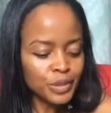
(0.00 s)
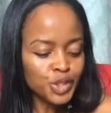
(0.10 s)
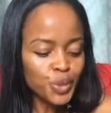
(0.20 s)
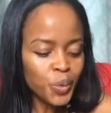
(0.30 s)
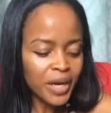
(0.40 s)

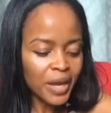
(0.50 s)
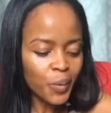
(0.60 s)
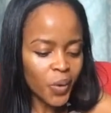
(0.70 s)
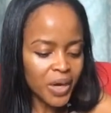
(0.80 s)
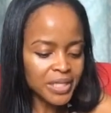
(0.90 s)
do what I
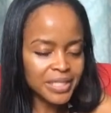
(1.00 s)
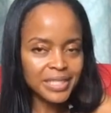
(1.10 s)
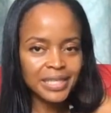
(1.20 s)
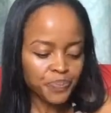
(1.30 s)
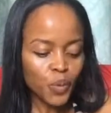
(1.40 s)
want.
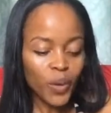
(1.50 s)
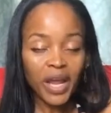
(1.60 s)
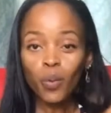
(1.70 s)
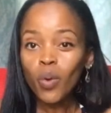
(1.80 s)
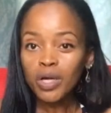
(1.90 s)
When
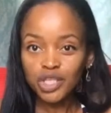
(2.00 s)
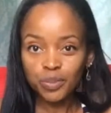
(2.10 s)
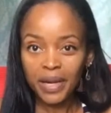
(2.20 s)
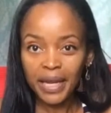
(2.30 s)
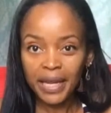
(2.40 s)
I wash
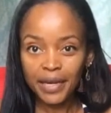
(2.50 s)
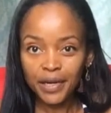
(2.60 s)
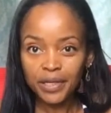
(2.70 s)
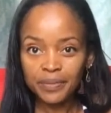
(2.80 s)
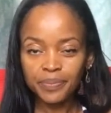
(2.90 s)
my
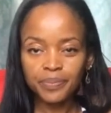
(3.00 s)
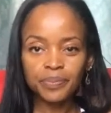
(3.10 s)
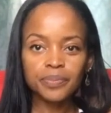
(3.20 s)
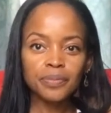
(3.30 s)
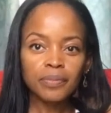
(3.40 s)
hair,
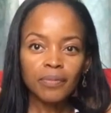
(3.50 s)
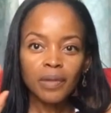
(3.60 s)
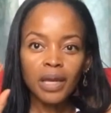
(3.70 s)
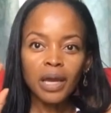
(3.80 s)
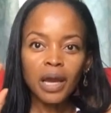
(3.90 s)

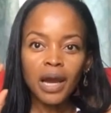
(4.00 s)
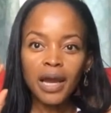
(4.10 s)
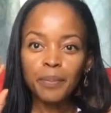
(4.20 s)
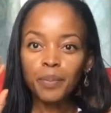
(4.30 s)
I